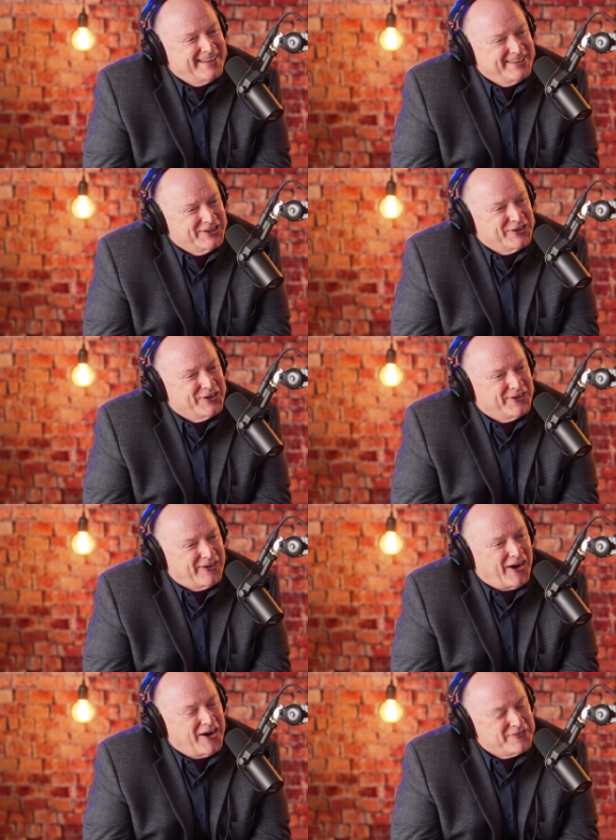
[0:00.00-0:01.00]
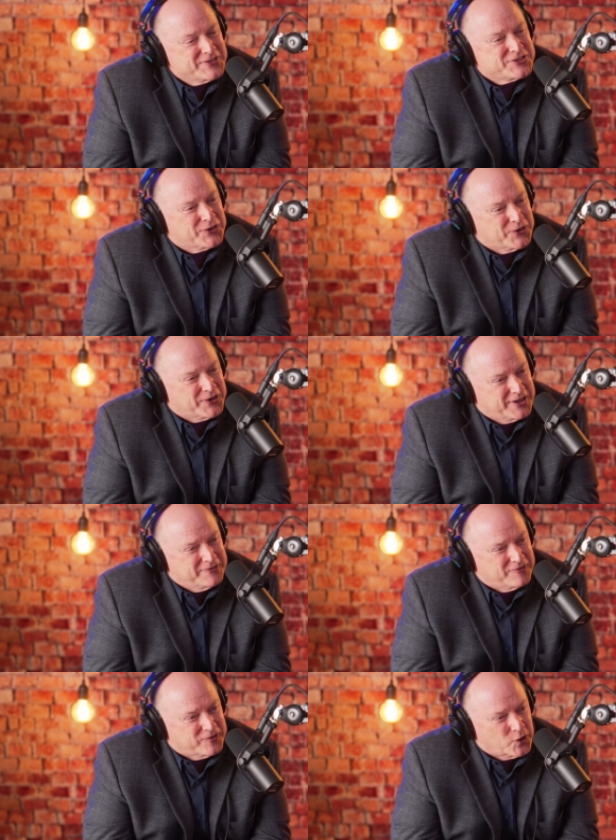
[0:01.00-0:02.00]
you know, officer, a
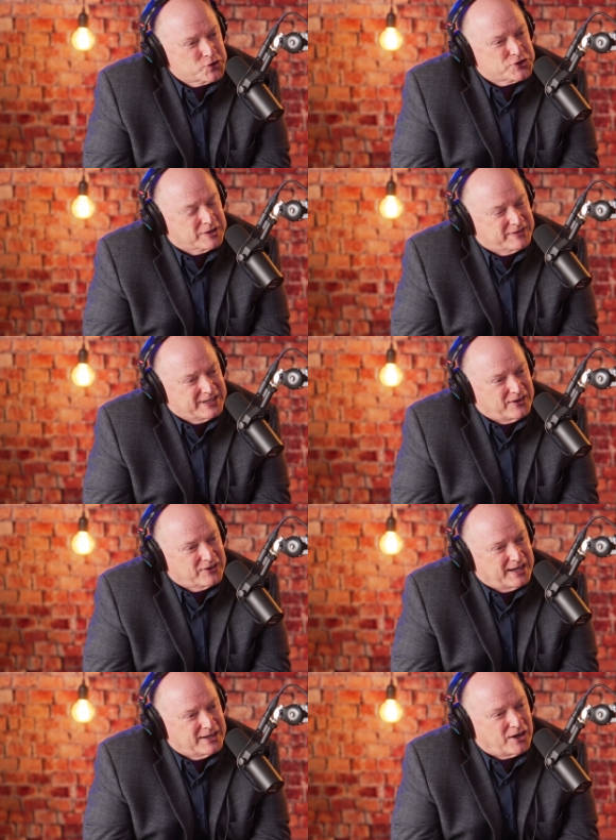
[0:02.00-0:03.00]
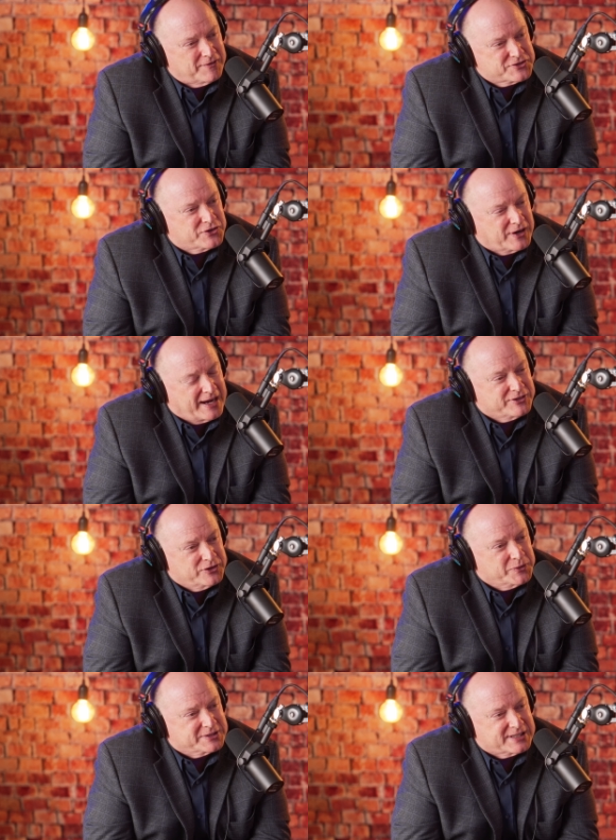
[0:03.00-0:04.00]
conversion of an Al-Qaeda officer, have
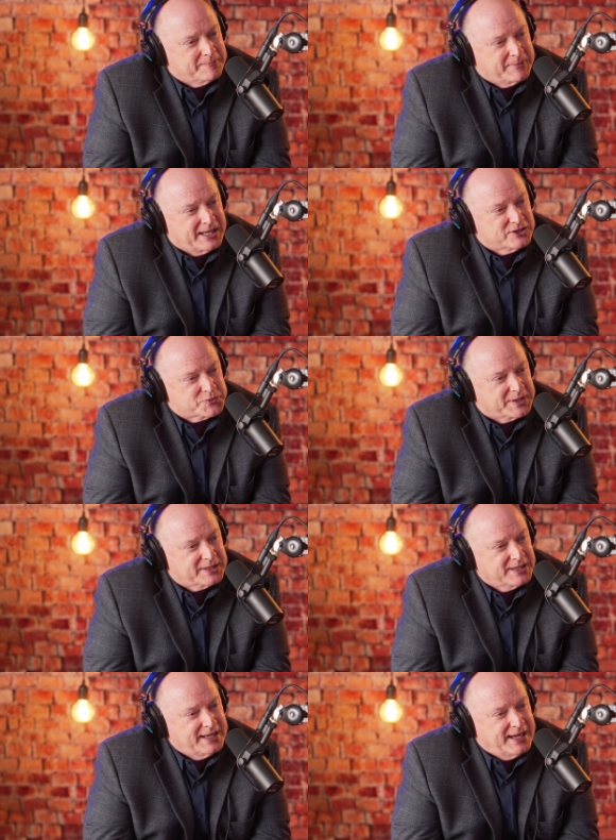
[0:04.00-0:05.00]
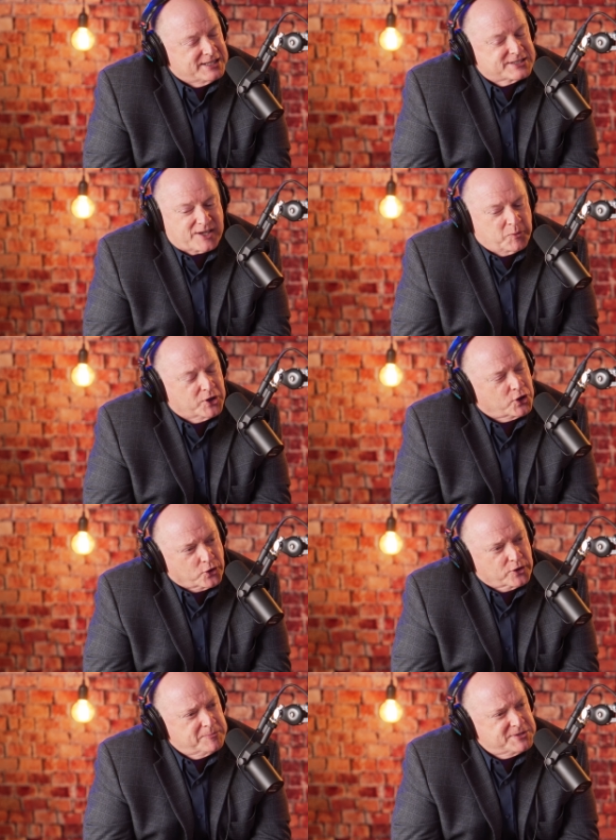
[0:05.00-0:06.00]
to do with time management? Mm. Someone
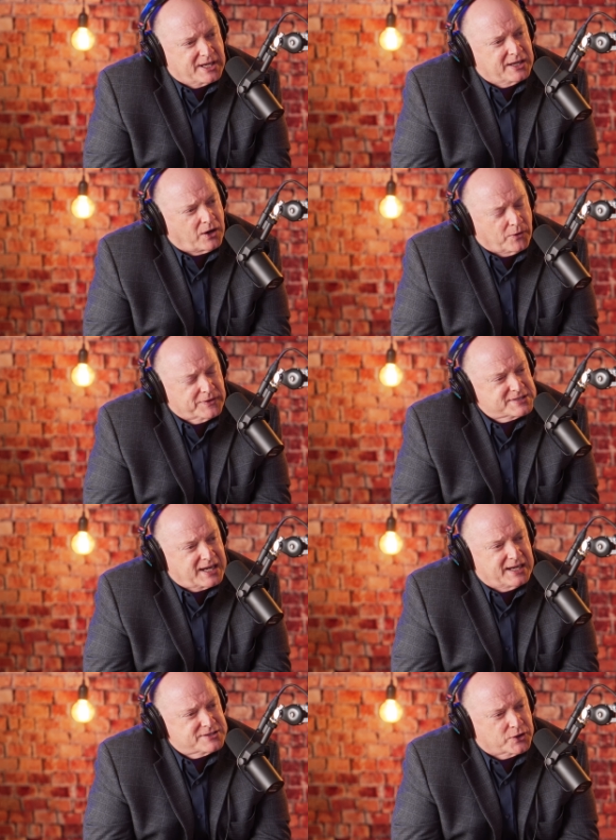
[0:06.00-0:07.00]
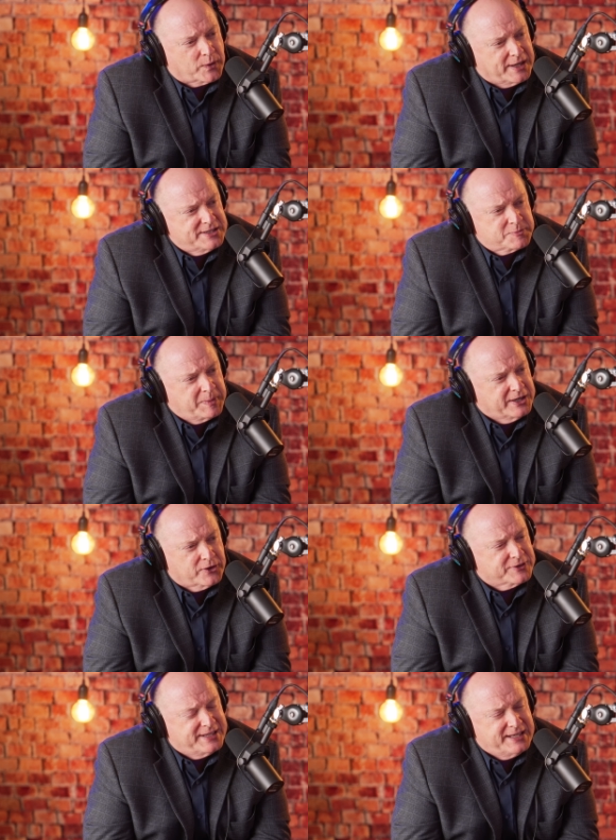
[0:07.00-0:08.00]
heard him, said, "Oh, this guy's a great
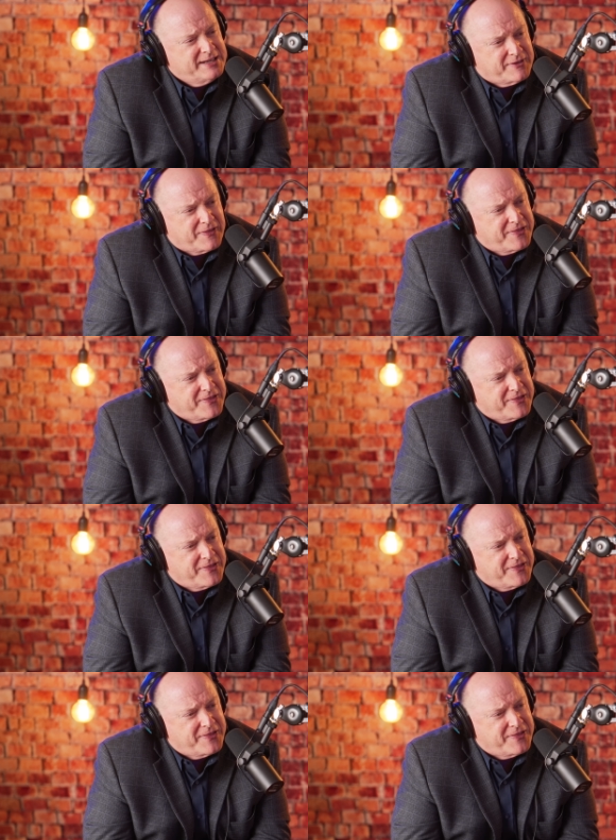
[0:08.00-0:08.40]
speaker." Didn't even